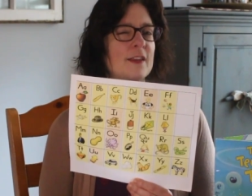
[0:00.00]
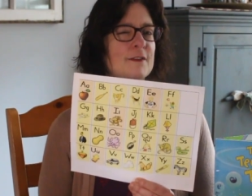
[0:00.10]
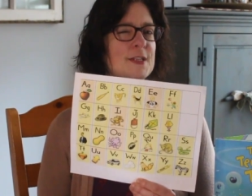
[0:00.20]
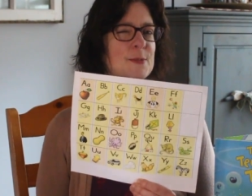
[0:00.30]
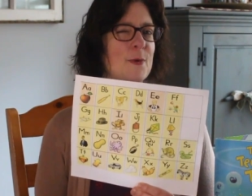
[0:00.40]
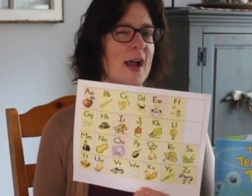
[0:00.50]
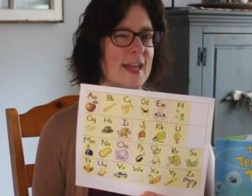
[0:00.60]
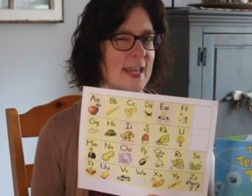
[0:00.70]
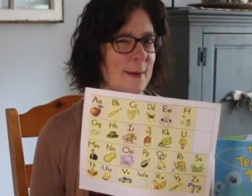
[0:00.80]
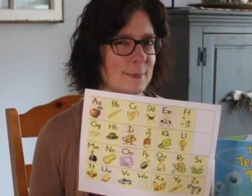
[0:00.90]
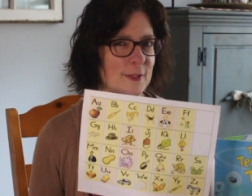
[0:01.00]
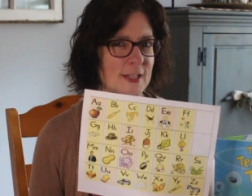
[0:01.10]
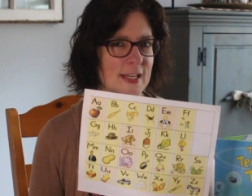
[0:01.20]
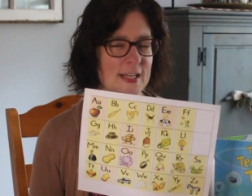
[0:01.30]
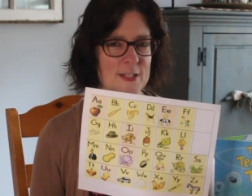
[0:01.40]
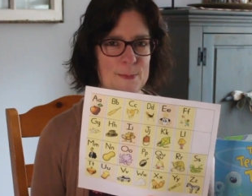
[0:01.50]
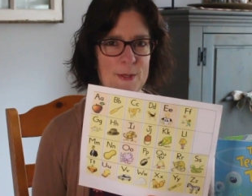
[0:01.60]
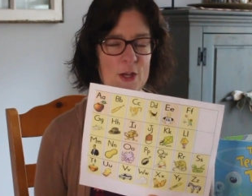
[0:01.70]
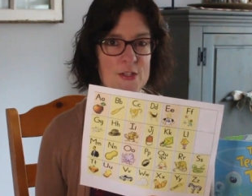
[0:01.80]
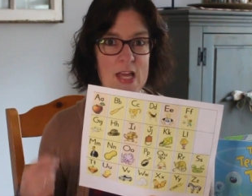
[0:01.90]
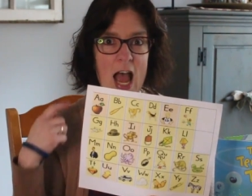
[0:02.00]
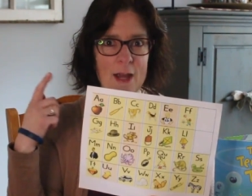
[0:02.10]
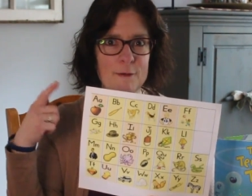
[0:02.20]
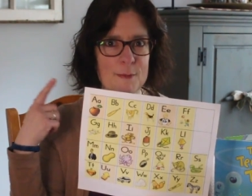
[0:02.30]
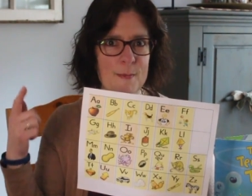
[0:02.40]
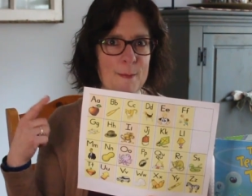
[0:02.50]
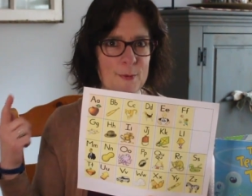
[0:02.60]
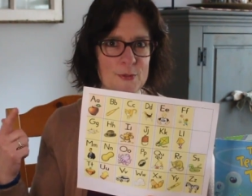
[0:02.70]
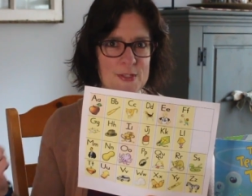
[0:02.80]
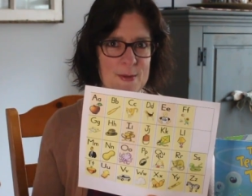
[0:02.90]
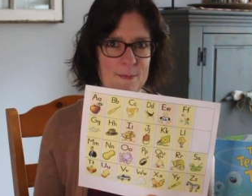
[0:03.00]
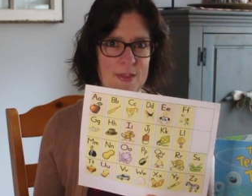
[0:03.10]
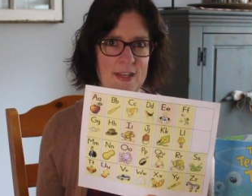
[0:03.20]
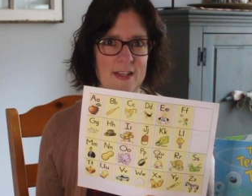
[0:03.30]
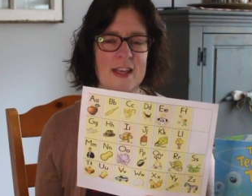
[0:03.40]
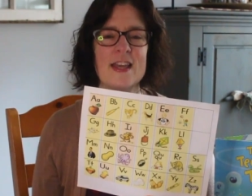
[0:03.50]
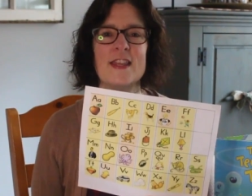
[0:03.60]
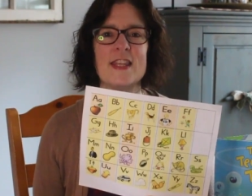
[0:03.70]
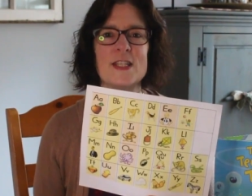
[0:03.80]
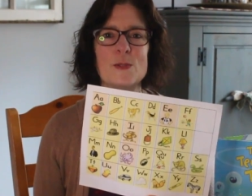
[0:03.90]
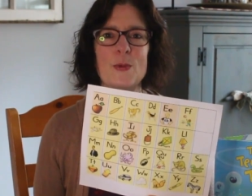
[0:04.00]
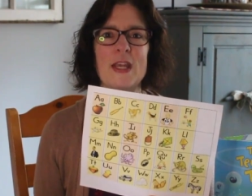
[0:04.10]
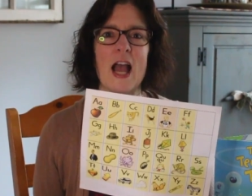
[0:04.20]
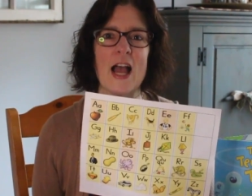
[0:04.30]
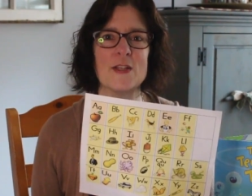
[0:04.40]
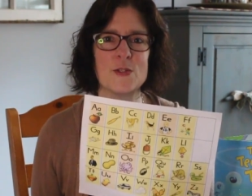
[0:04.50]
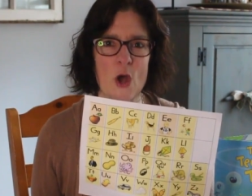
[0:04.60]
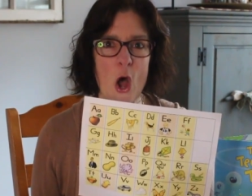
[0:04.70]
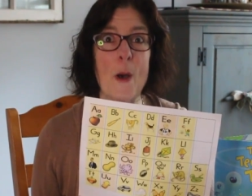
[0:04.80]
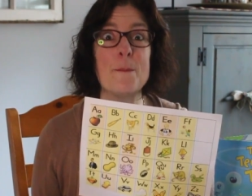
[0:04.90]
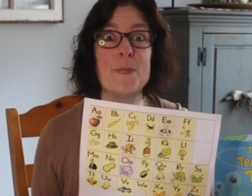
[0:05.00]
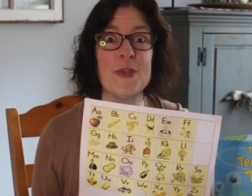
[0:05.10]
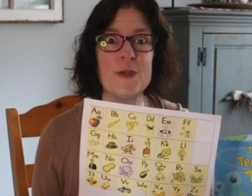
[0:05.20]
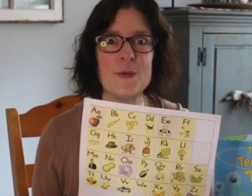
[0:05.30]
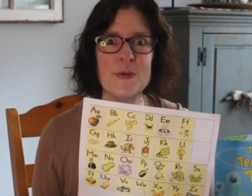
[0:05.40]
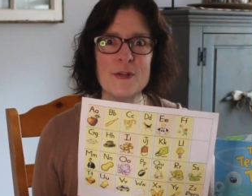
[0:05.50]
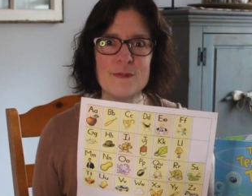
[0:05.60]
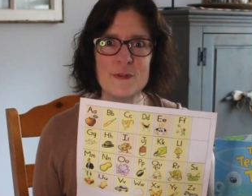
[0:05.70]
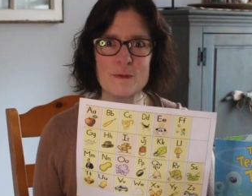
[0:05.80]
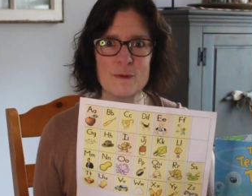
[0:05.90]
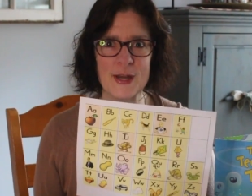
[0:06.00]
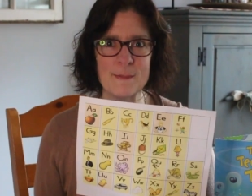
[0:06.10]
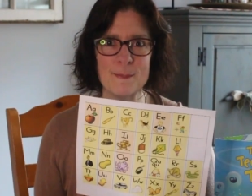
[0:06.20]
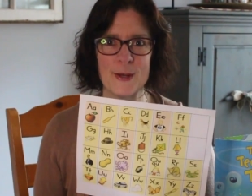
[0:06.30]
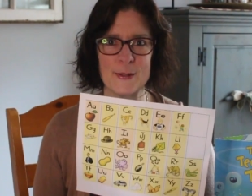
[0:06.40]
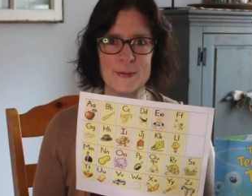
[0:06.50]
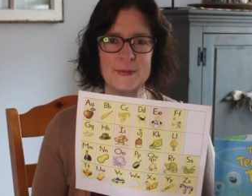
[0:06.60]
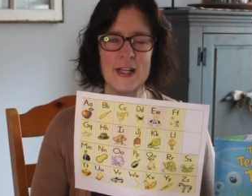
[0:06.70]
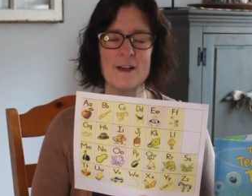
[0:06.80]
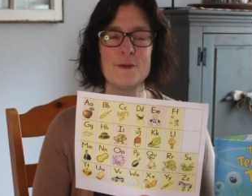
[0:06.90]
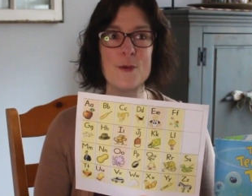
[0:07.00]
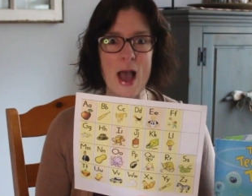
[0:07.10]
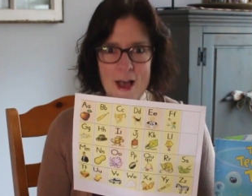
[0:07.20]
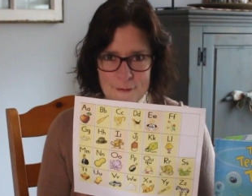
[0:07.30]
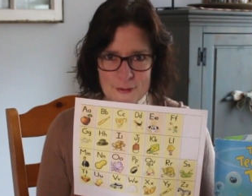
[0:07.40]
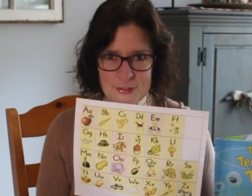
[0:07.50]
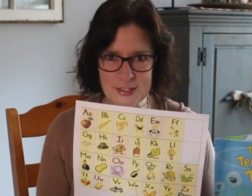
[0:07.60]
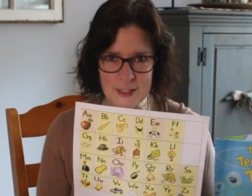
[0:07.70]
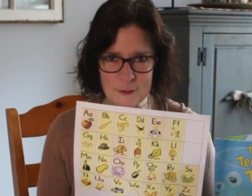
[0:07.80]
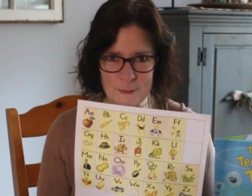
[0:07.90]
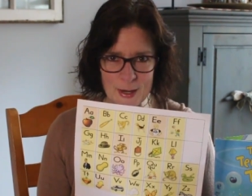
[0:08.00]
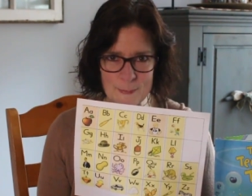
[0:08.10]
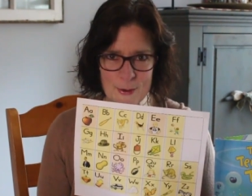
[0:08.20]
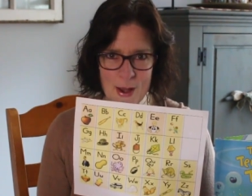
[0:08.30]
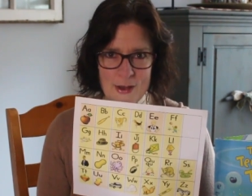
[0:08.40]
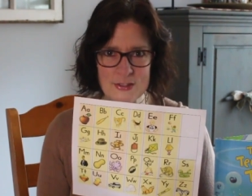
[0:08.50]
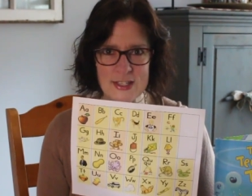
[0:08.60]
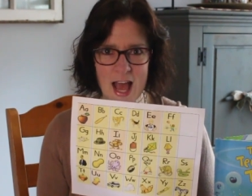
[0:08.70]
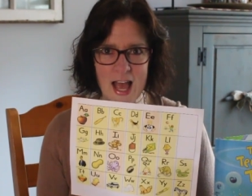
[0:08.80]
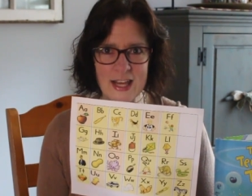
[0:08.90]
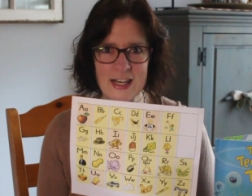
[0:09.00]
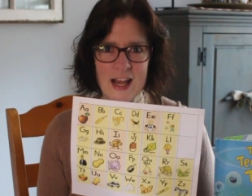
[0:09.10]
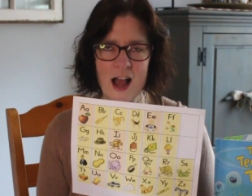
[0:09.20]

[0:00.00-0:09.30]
The reason why I kept looking is because I remembered something. This week I saw a beautiful rainbow. Have you ever seen a rainbow outside?